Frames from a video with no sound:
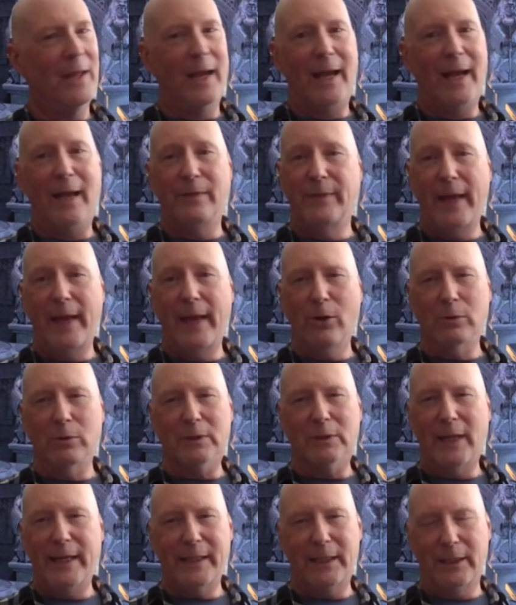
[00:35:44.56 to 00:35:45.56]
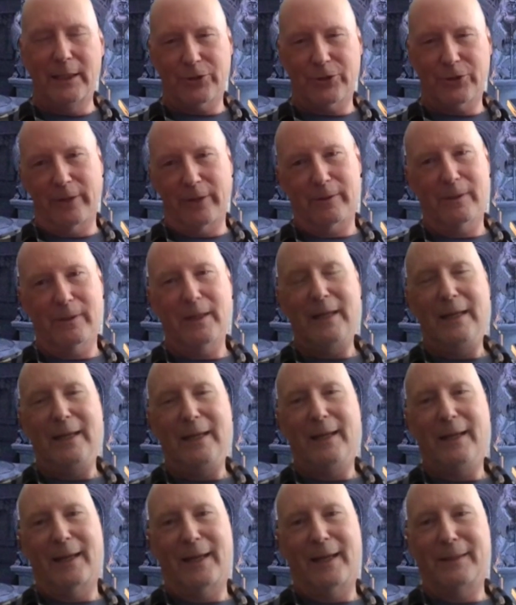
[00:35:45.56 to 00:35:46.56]
and they don't like each other
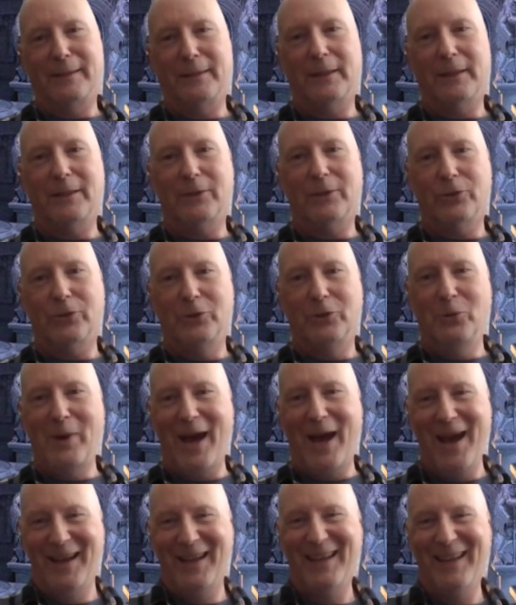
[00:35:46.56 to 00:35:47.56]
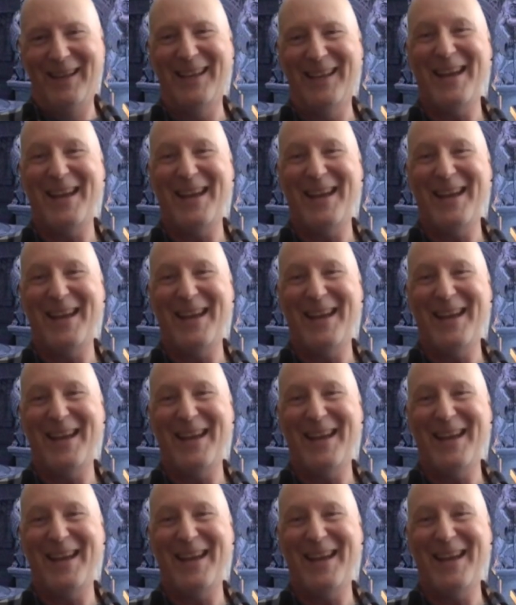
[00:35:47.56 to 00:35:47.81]
and oh. you